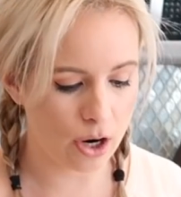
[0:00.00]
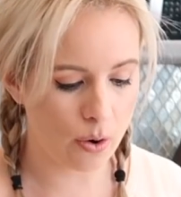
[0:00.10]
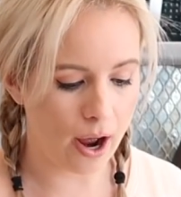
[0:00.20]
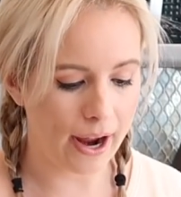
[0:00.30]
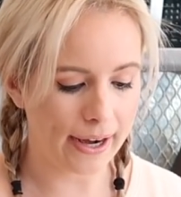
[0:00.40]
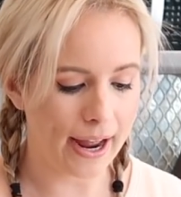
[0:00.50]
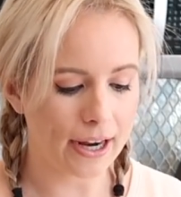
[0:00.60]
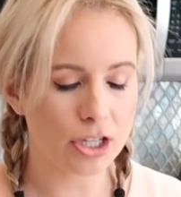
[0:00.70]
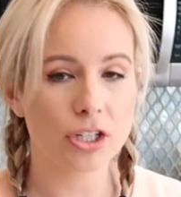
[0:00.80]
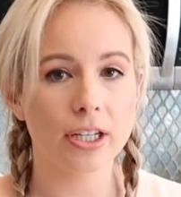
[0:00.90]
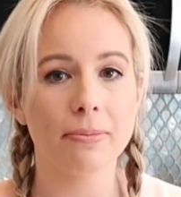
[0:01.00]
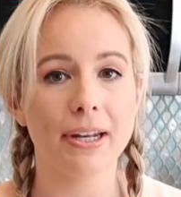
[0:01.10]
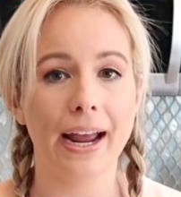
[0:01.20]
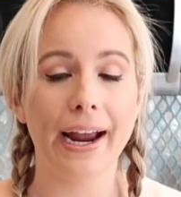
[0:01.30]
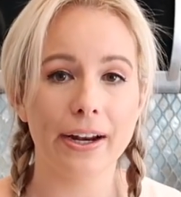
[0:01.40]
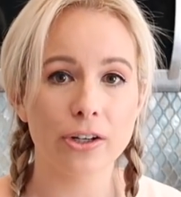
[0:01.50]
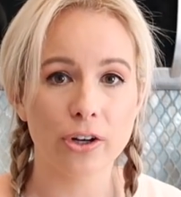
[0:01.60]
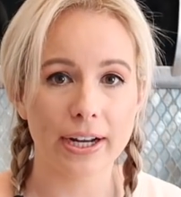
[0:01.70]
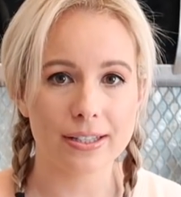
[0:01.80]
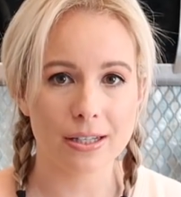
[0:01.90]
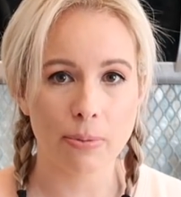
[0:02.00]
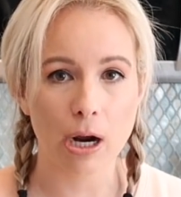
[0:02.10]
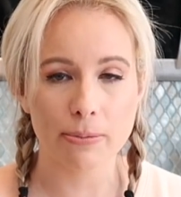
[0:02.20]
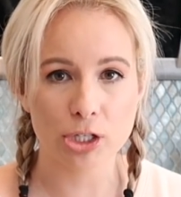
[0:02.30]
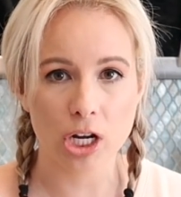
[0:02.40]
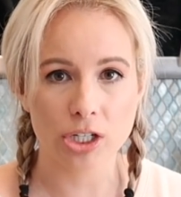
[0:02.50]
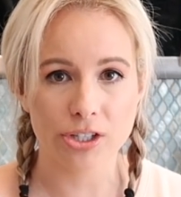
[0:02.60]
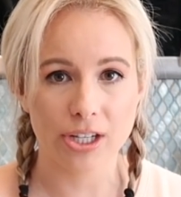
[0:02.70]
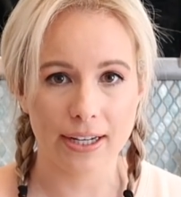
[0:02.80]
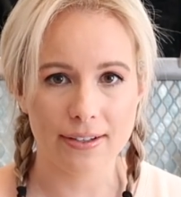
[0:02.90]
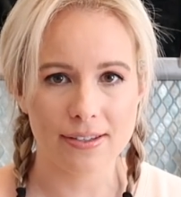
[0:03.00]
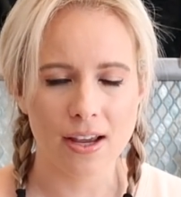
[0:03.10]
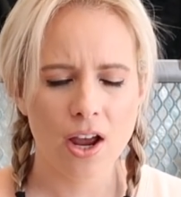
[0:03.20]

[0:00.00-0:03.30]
So I actually am gonna hand grate some Parmesan cheese.